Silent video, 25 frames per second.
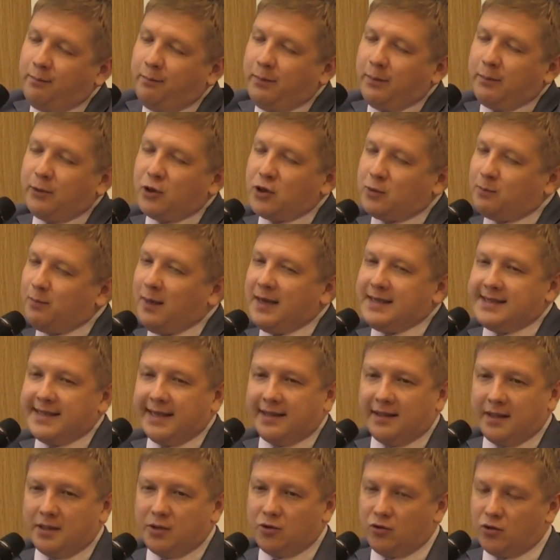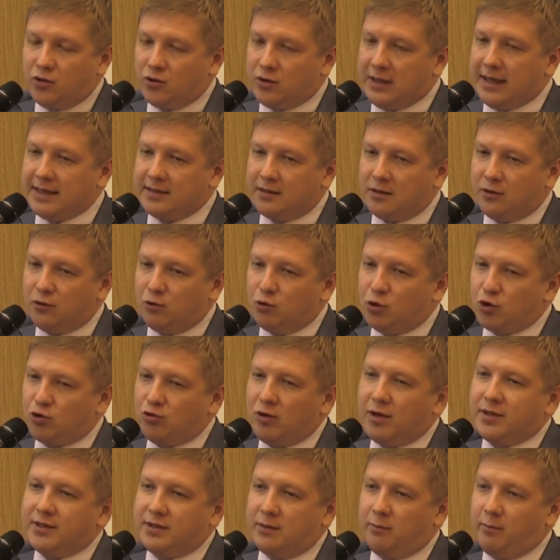Because basically there is nothing to
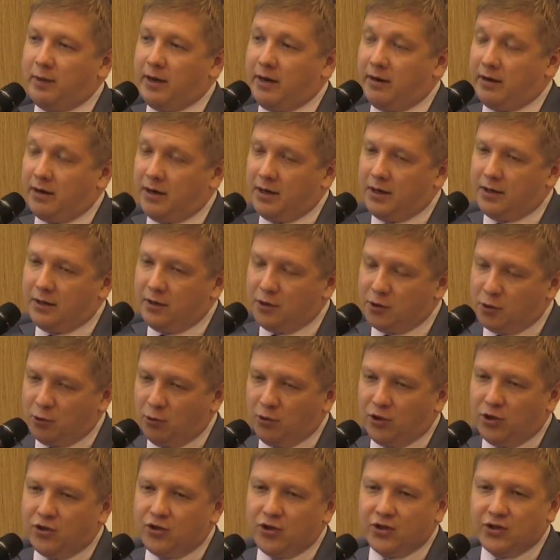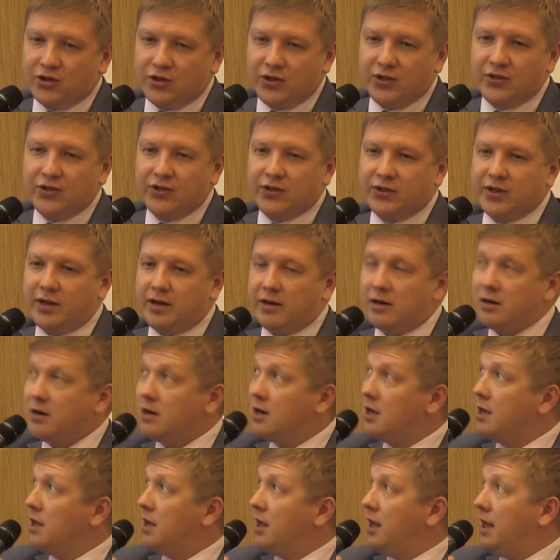shred the bear. So he just sits there
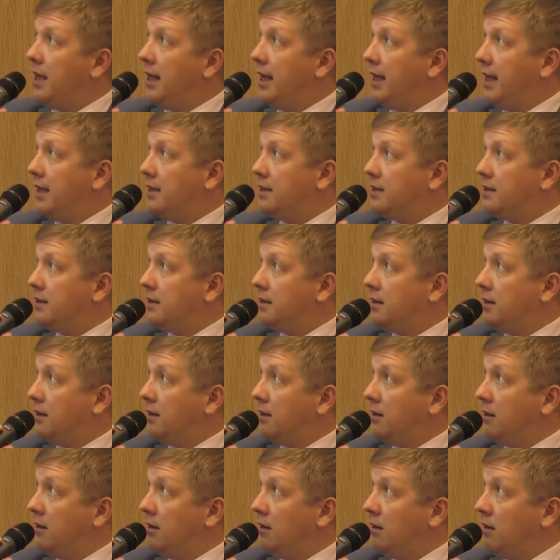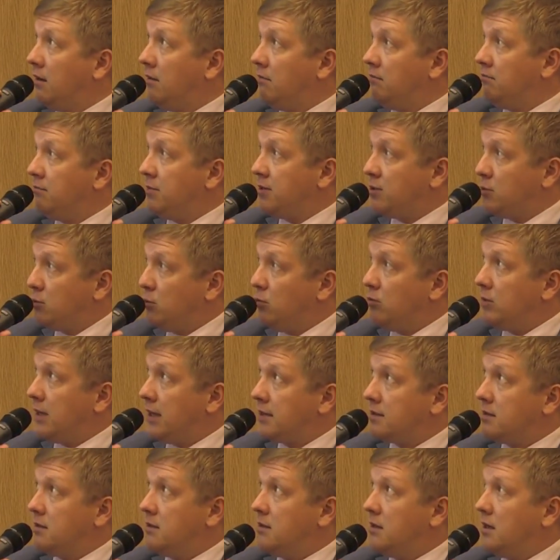and is doing
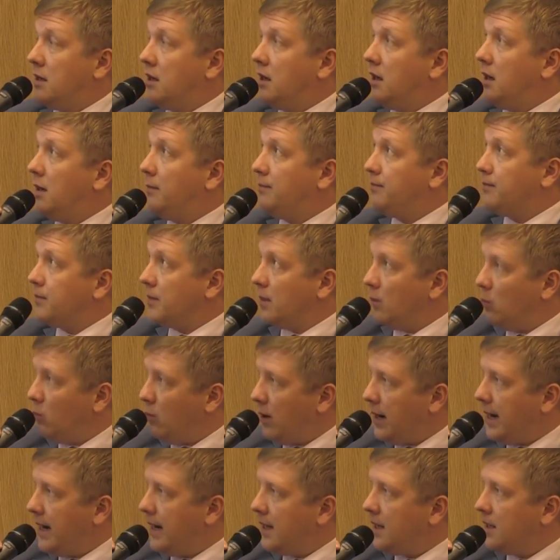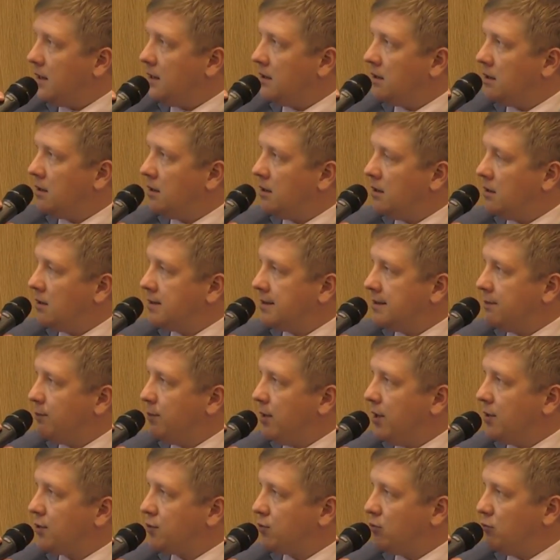nothing. Why the
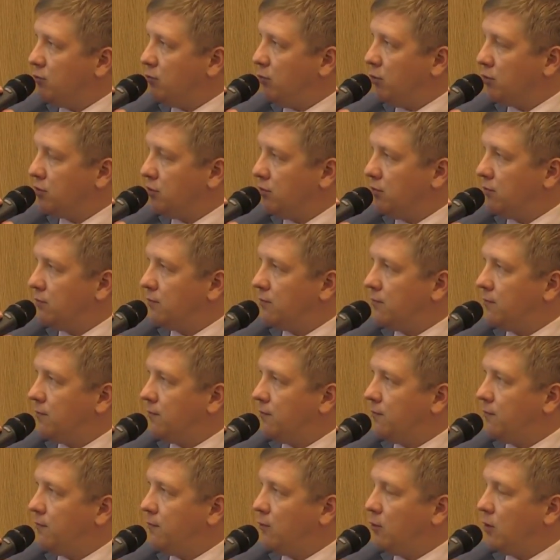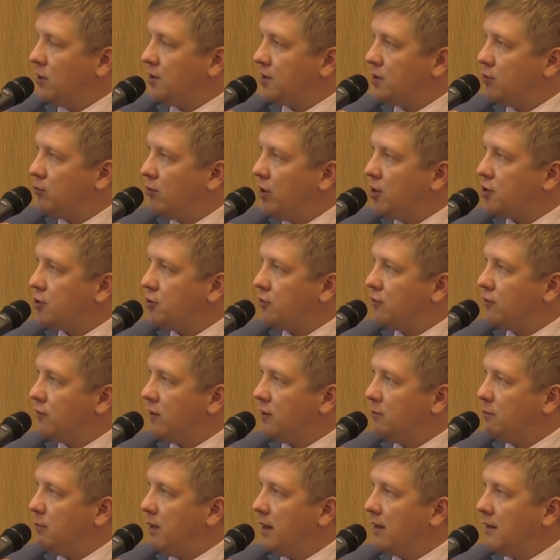bears are important for consideration of
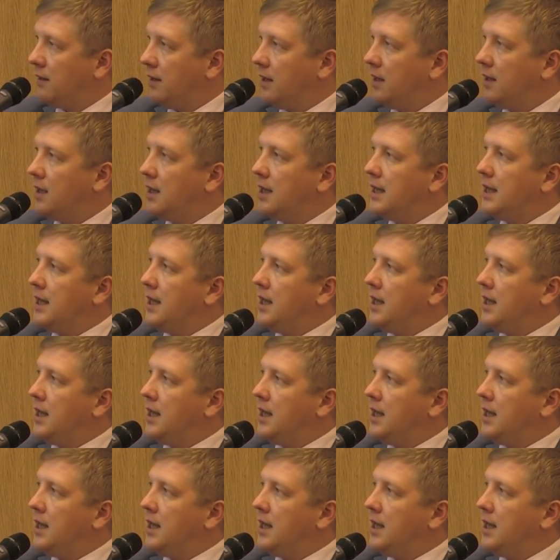unbundling?